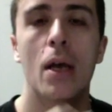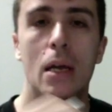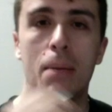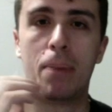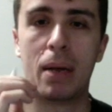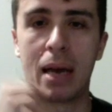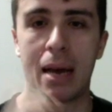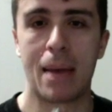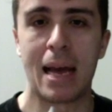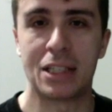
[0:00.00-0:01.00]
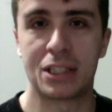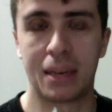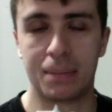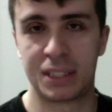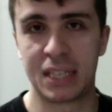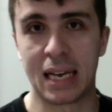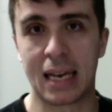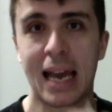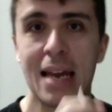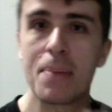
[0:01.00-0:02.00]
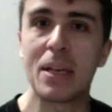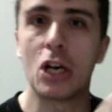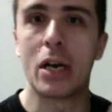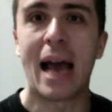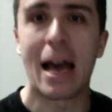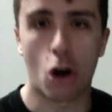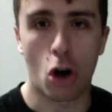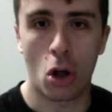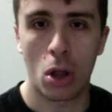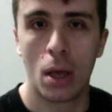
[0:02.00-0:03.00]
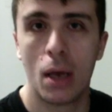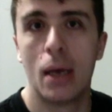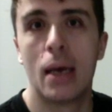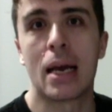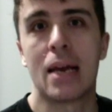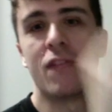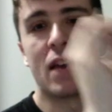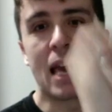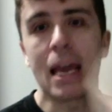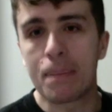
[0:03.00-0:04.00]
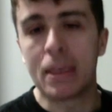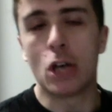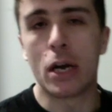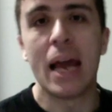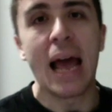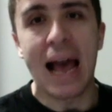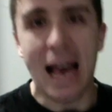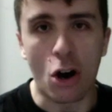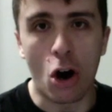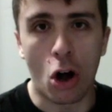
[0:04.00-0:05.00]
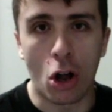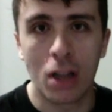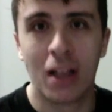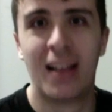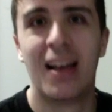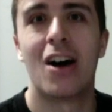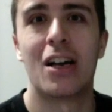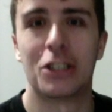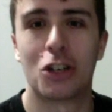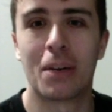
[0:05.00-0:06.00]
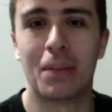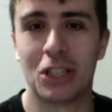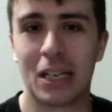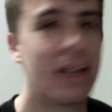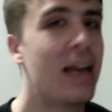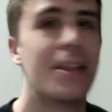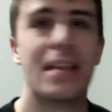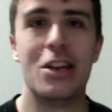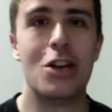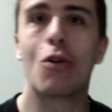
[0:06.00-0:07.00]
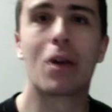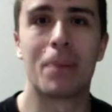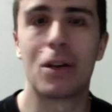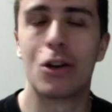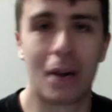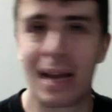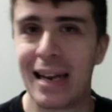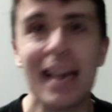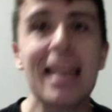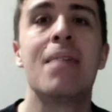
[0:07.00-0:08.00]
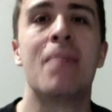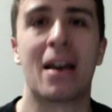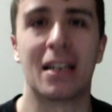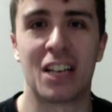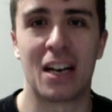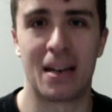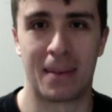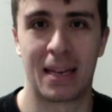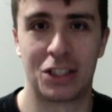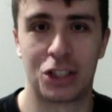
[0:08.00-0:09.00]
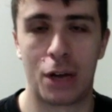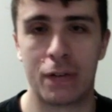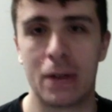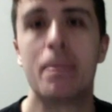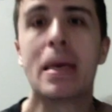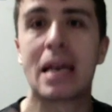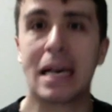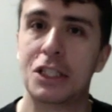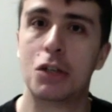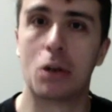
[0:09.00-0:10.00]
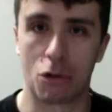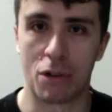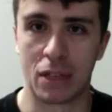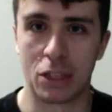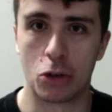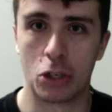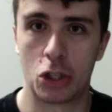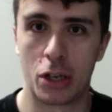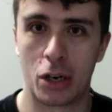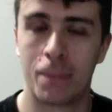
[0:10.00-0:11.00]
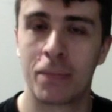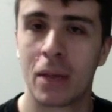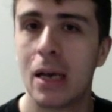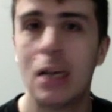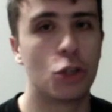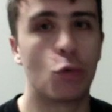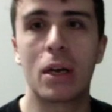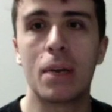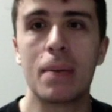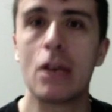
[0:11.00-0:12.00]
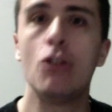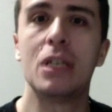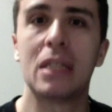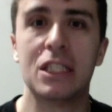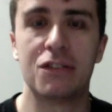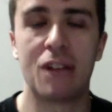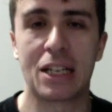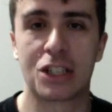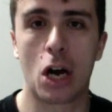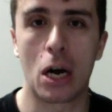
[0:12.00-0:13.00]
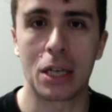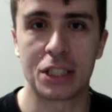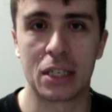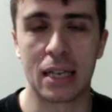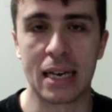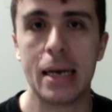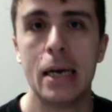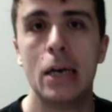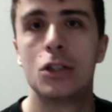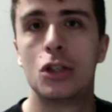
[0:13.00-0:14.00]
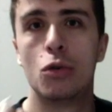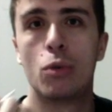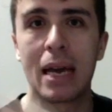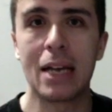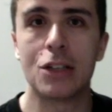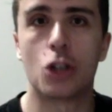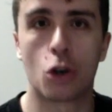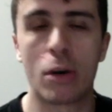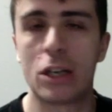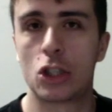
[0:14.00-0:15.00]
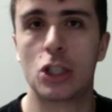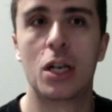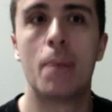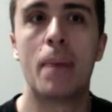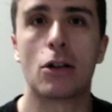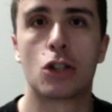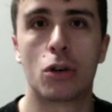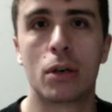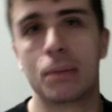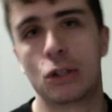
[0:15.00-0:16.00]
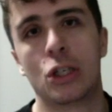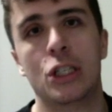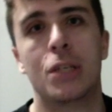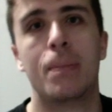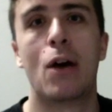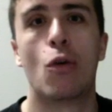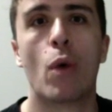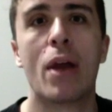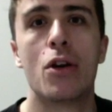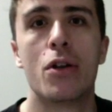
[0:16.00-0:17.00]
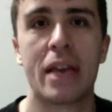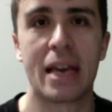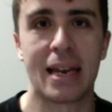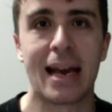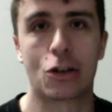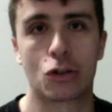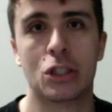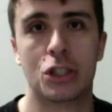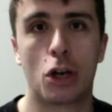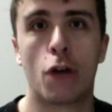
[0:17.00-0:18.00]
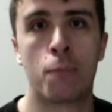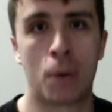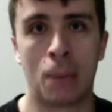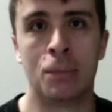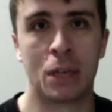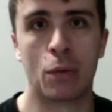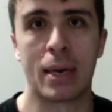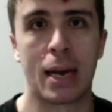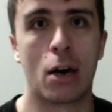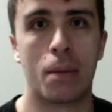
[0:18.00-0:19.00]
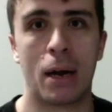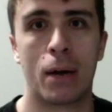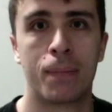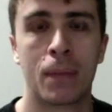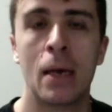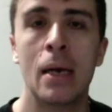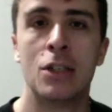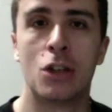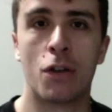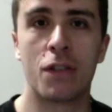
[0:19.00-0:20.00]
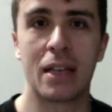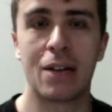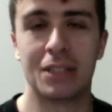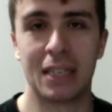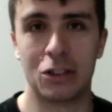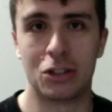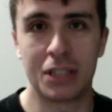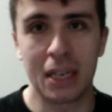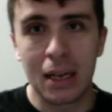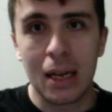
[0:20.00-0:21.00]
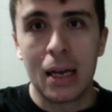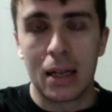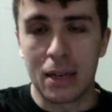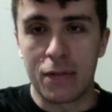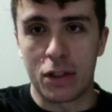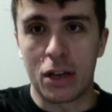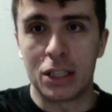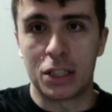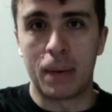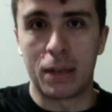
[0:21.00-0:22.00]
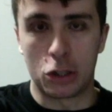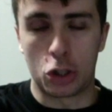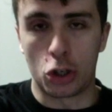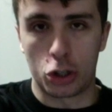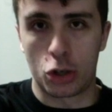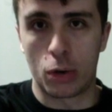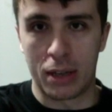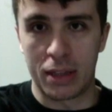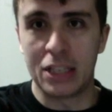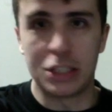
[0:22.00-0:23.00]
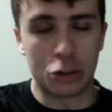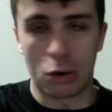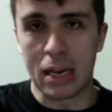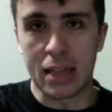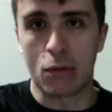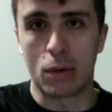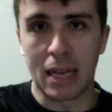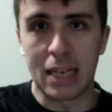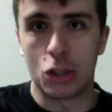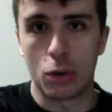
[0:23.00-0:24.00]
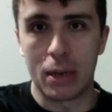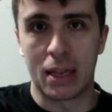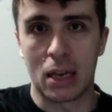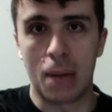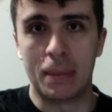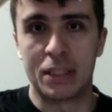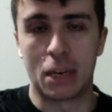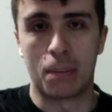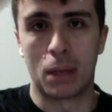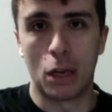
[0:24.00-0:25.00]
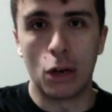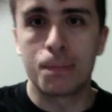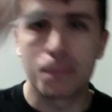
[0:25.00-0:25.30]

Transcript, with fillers: But I'm saying, can it be done at all? And if it can't be done at all on a Turing machine, then no computer in any amount of time can solve it because they're equivalent to each other. So we're going to be using these facts constantly to answer questions about Turing machines, about whether they can actually solve problems that we care about. So hopefully that was interesting. Leave your thoughts about the Church-Turing thesis or anything related to it in the comments down below.